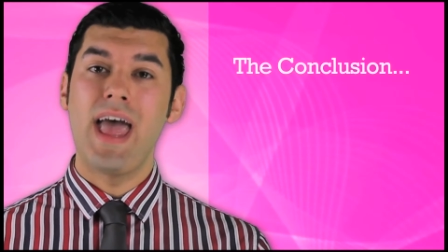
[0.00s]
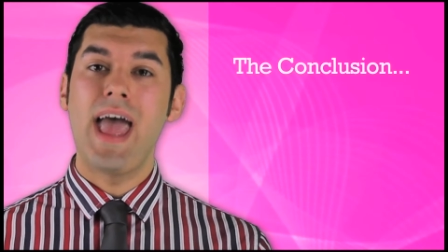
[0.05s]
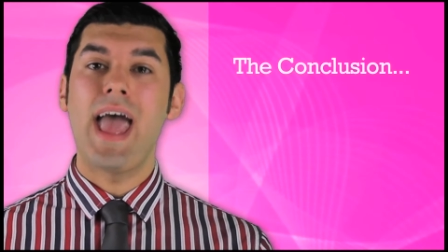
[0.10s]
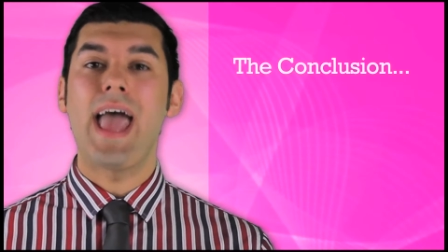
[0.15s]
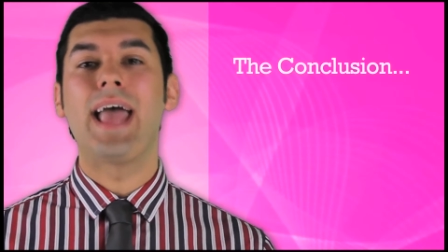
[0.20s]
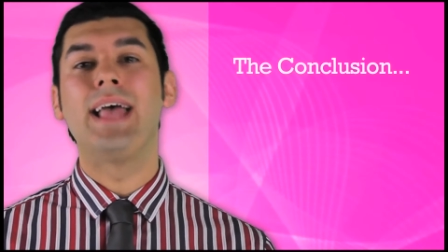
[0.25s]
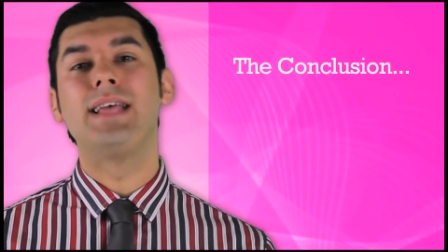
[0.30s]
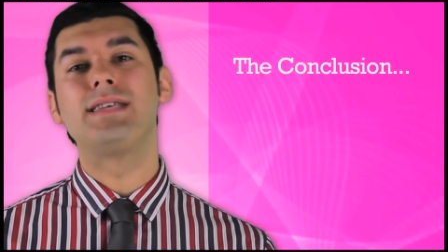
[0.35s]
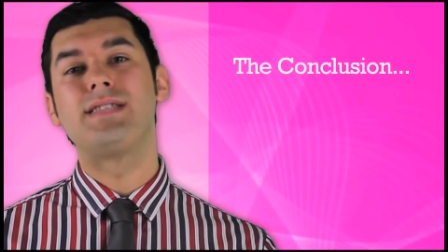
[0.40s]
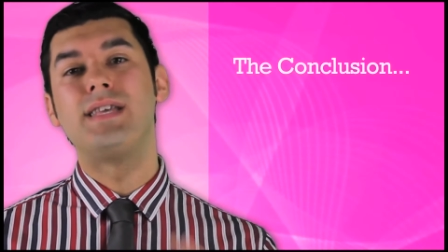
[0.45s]

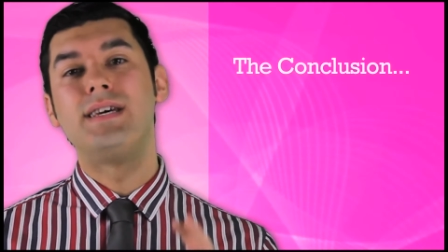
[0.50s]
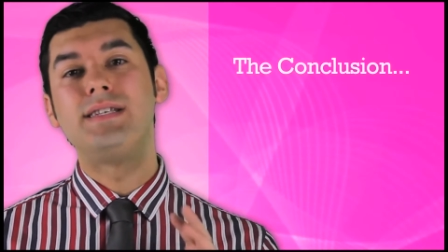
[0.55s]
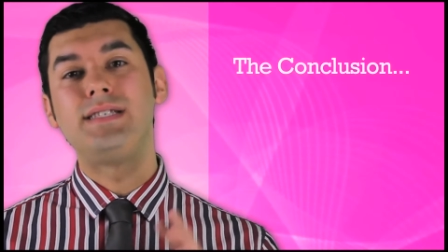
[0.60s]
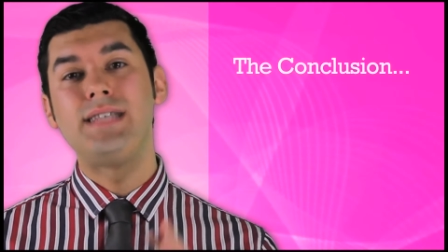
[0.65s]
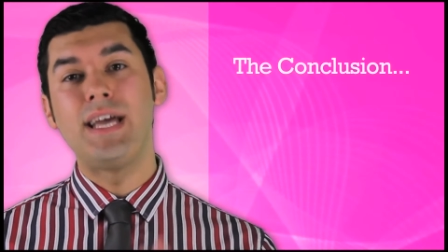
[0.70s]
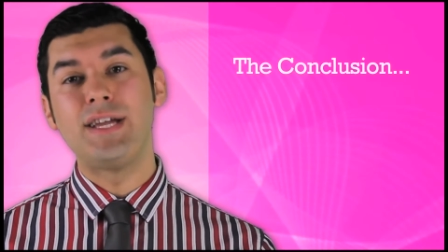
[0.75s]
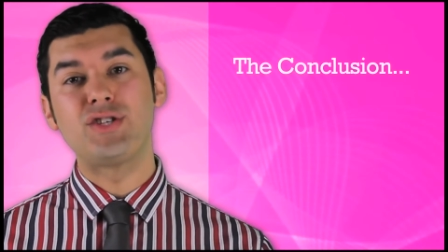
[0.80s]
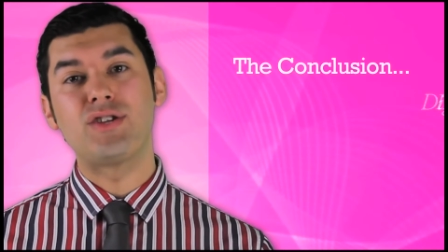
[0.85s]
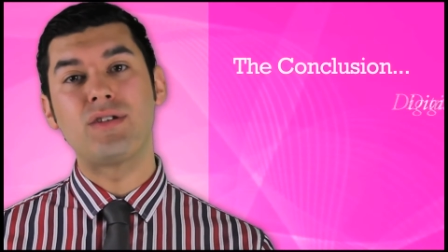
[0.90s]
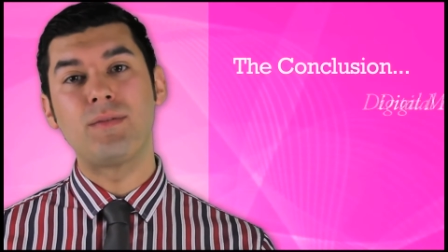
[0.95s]
is that
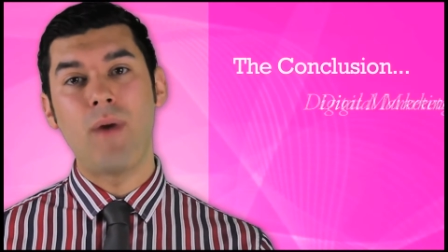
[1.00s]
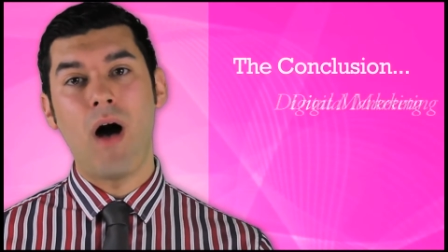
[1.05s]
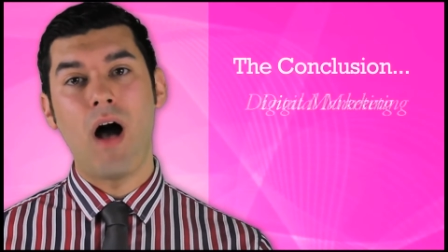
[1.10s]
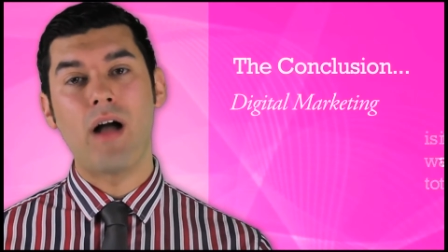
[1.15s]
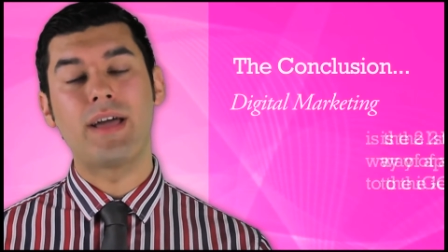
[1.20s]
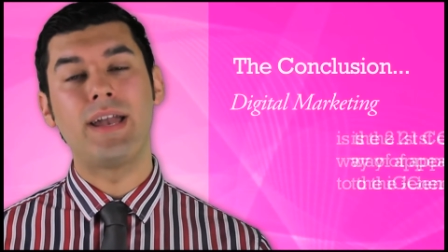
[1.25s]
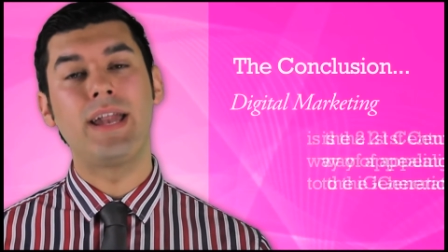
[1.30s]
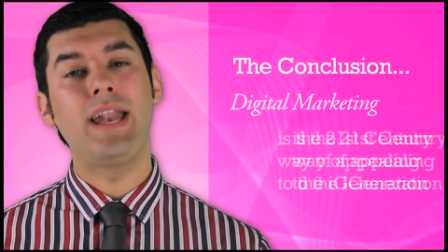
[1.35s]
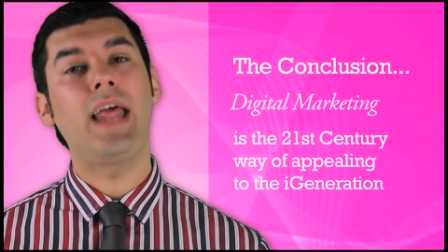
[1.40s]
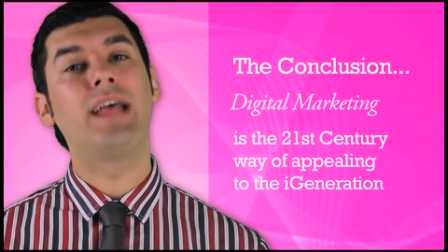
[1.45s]
digital
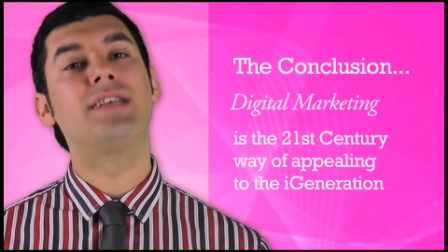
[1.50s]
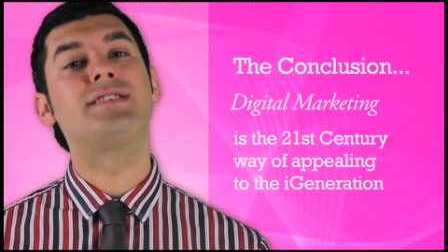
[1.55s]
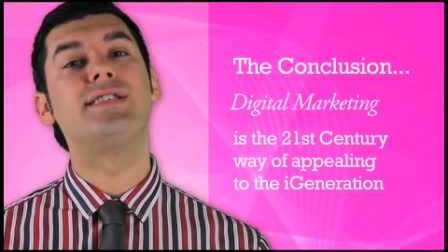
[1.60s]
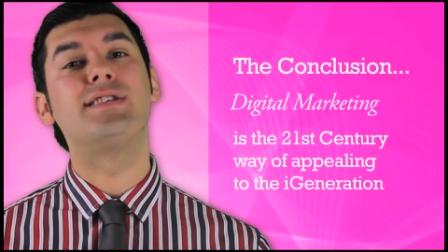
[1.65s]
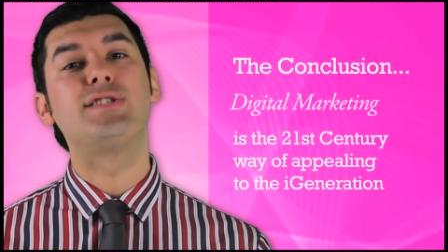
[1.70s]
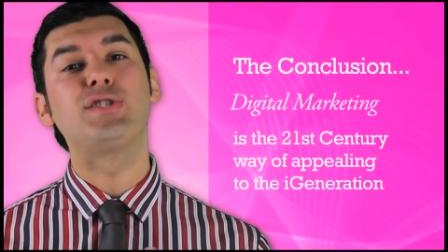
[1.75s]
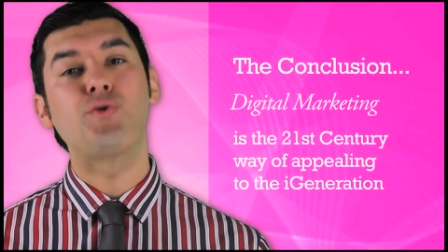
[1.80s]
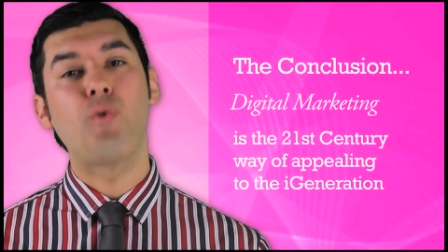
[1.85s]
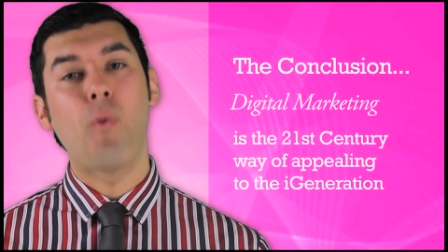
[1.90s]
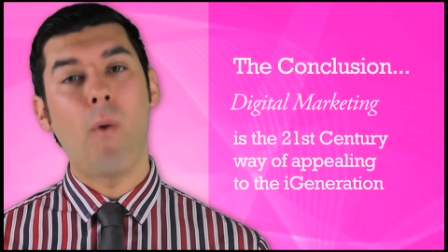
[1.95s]
marketing is the
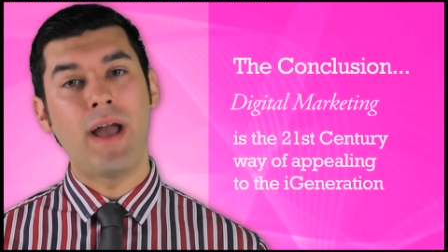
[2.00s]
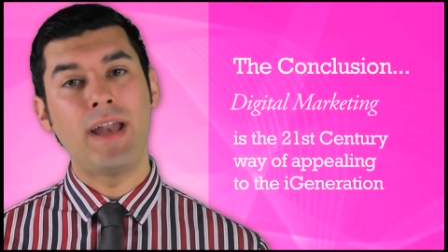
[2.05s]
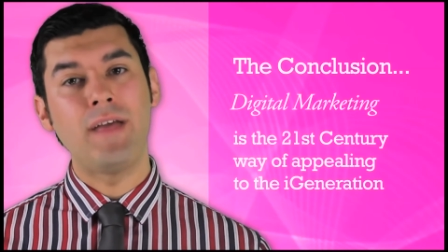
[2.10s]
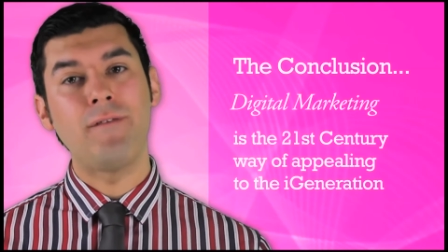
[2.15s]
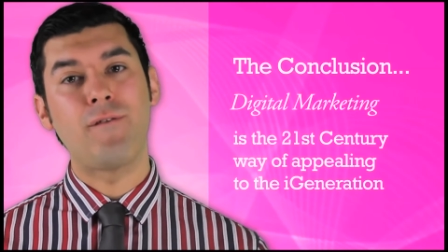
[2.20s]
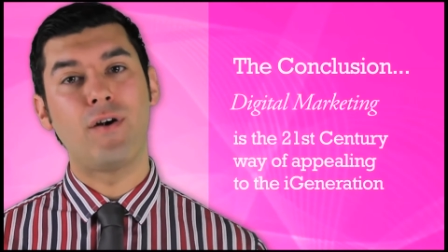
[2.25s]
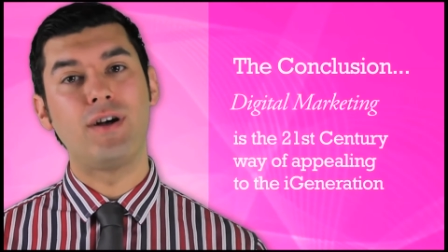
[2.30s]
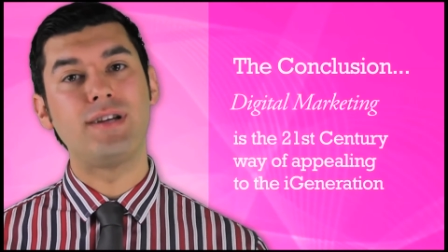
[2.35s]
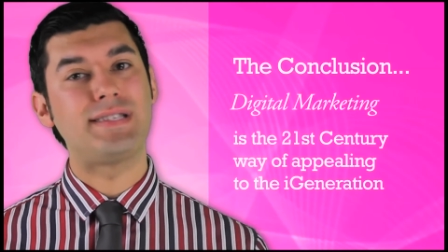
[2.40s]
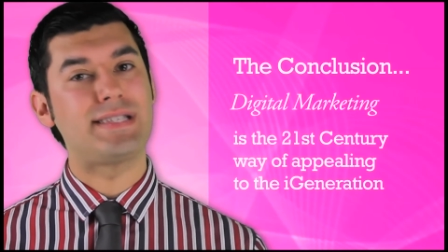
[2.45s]

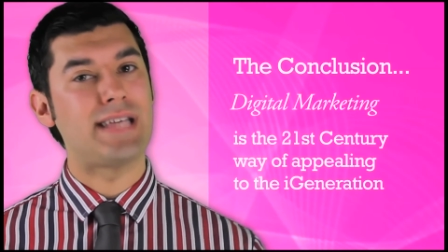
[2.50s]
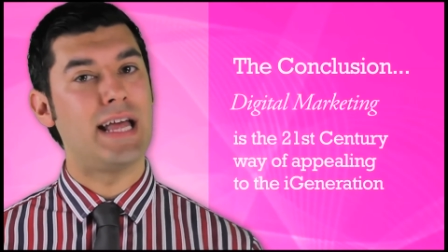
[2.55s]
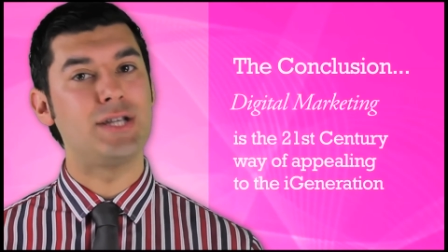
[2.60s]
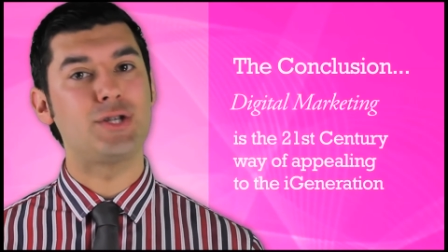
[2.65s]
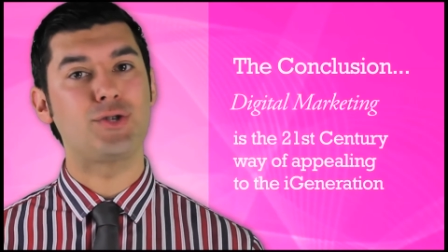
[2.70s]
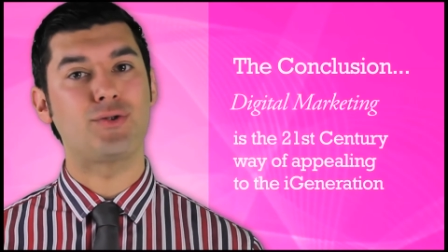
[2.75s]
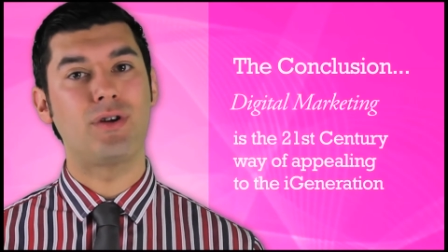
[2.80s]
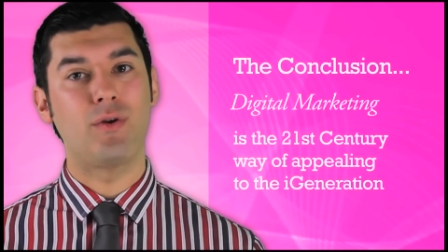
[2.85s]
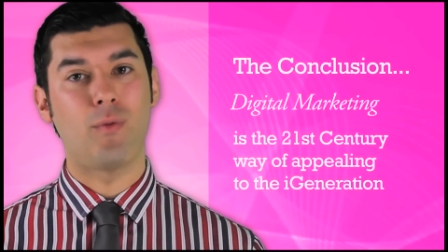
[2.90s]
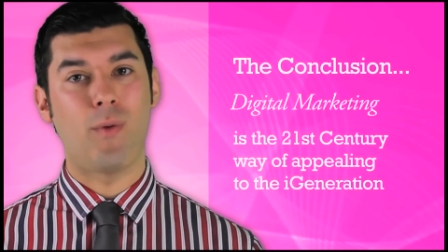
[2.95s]
21st
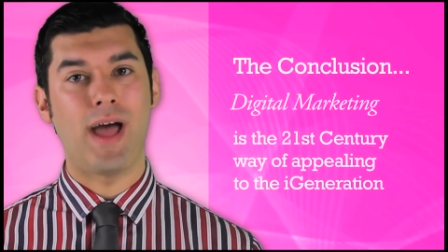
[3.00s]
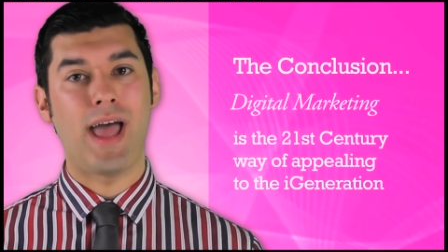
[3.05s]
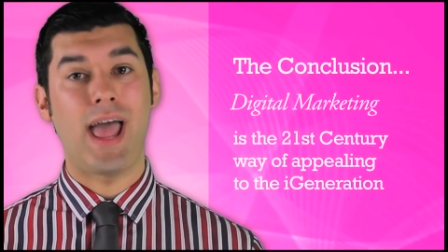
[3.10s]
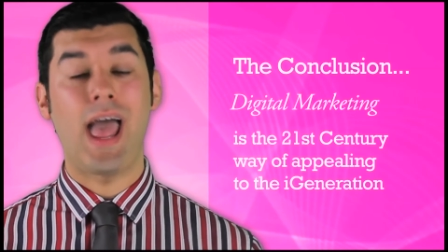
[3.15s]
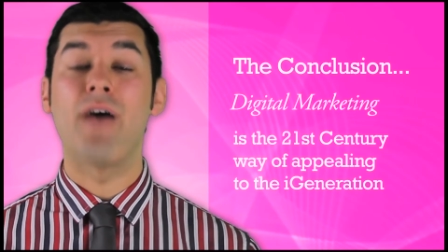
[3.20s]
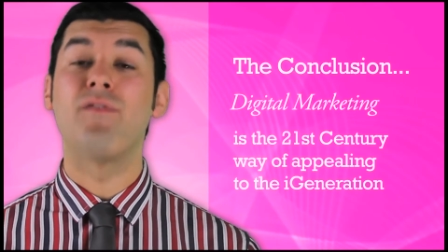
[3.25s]
century way